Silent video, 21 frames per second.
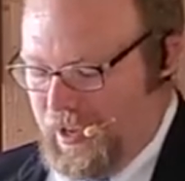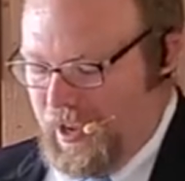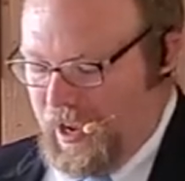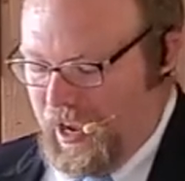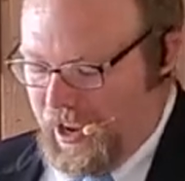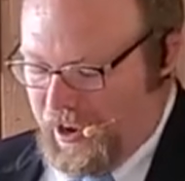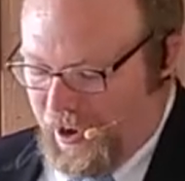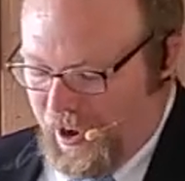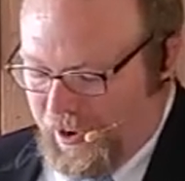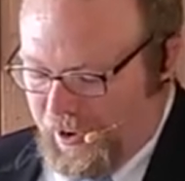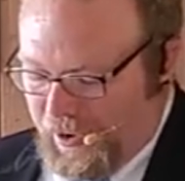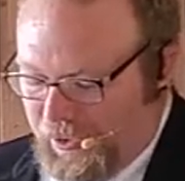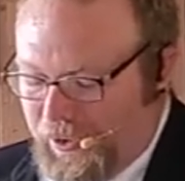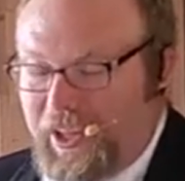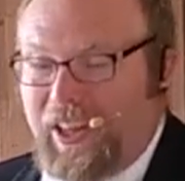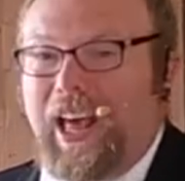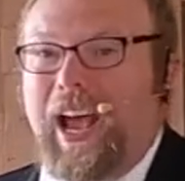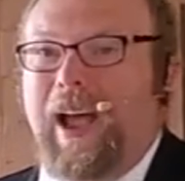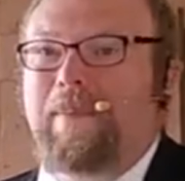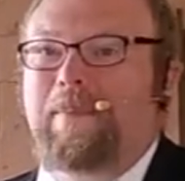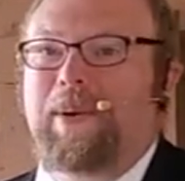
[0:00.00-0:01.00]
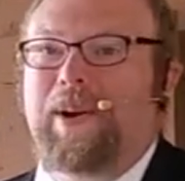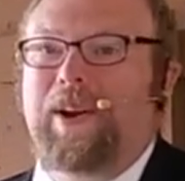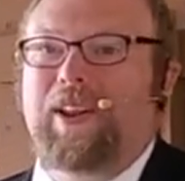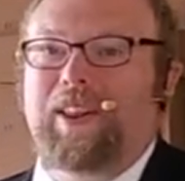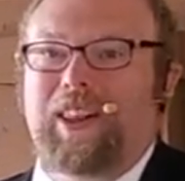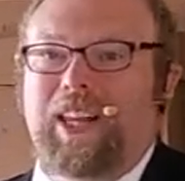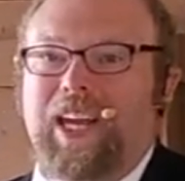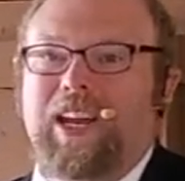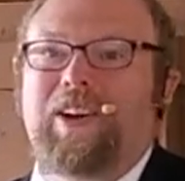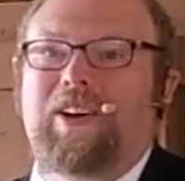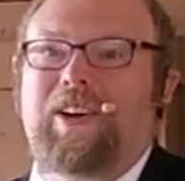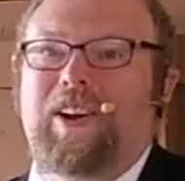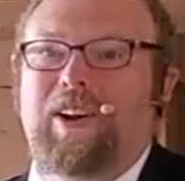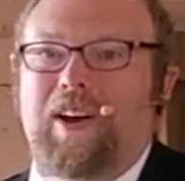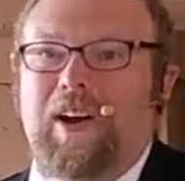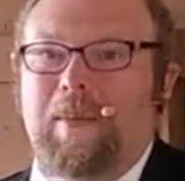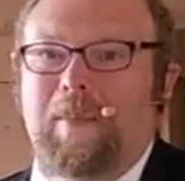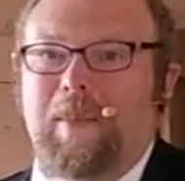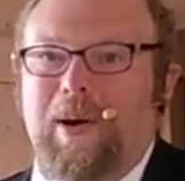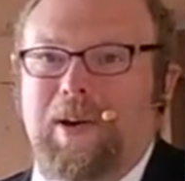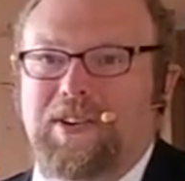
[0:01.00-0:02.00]
And not only that, but a leader
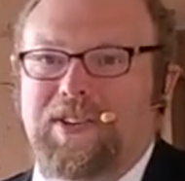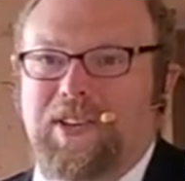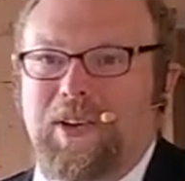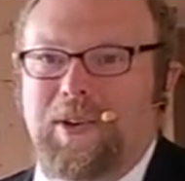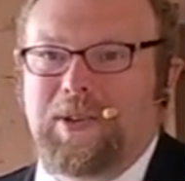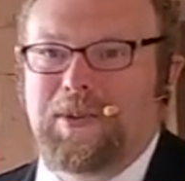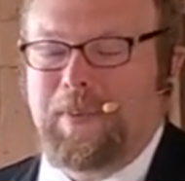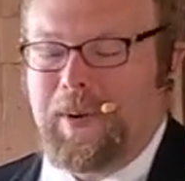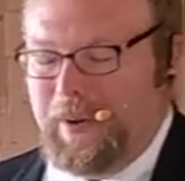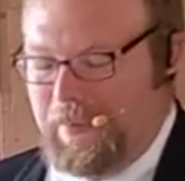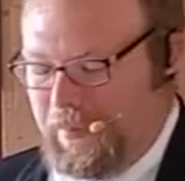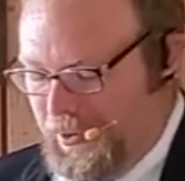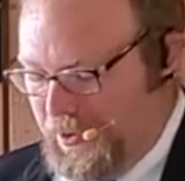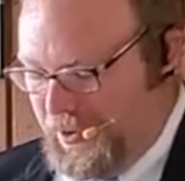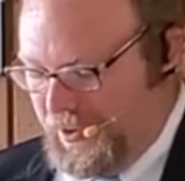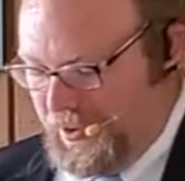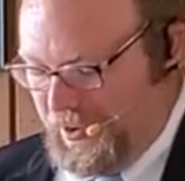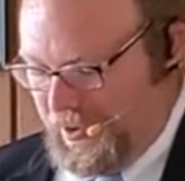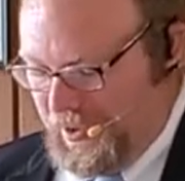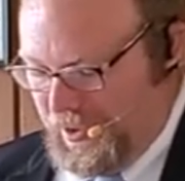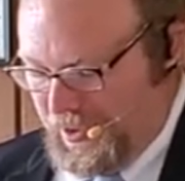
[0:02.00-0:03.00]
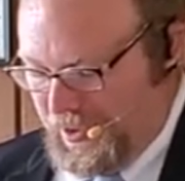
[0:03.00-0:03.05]
amongst those people.